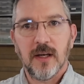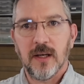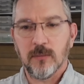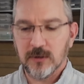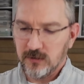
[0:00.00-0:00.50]

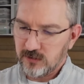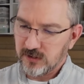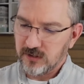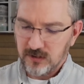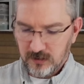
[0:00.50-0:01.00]
was it
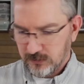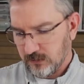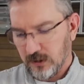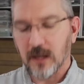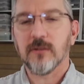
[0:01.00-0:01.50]

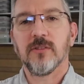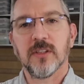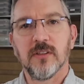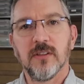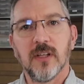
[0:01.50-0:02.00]
67? Yeah,
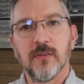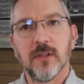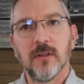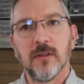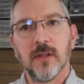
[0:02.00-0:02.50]

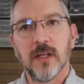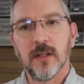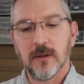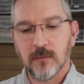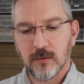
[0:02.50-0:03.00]
67
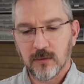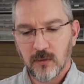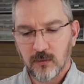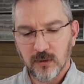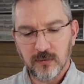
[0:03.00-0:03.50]

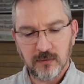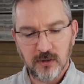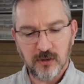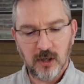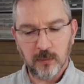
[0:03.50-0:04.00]

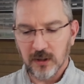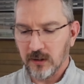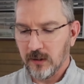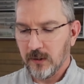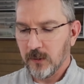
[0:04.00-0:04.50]
350
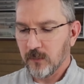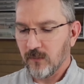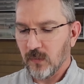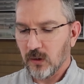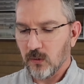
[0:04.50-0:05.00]
Shelby,
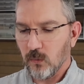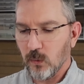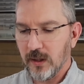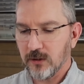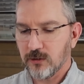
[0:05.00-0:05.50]

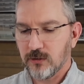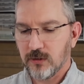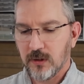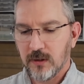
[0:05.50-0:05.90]
which